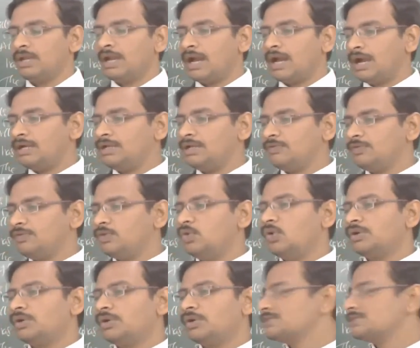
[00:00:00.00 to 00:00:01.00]
And if you
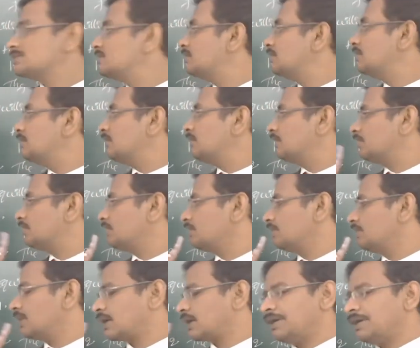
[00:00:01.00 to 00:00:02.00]
notice,
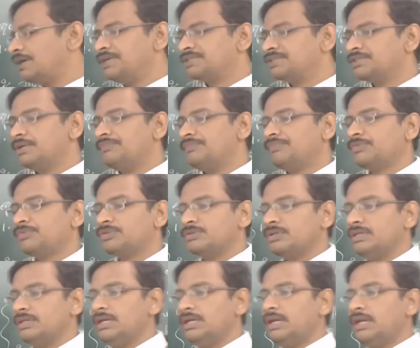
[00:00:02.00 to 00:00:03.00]
the condition
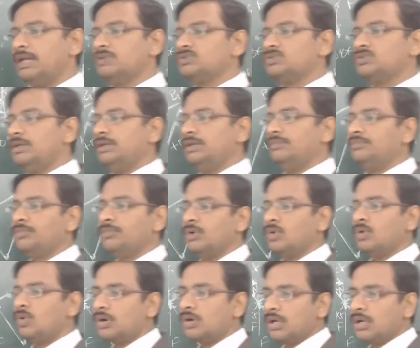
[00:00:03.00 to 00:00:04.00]
here actually,
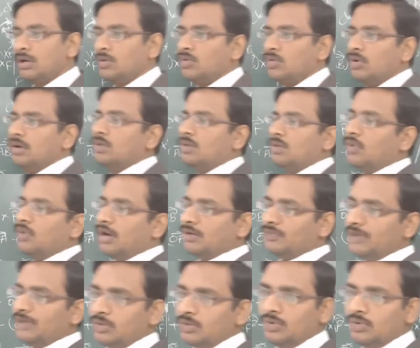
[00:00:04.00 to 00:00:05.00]
quote unquote, what
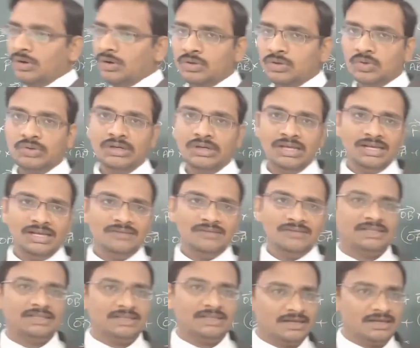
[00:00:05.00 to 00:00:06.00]
we are going to deal
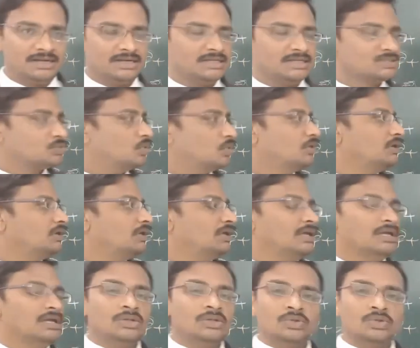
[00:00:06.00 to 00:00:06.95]
with here, it is only,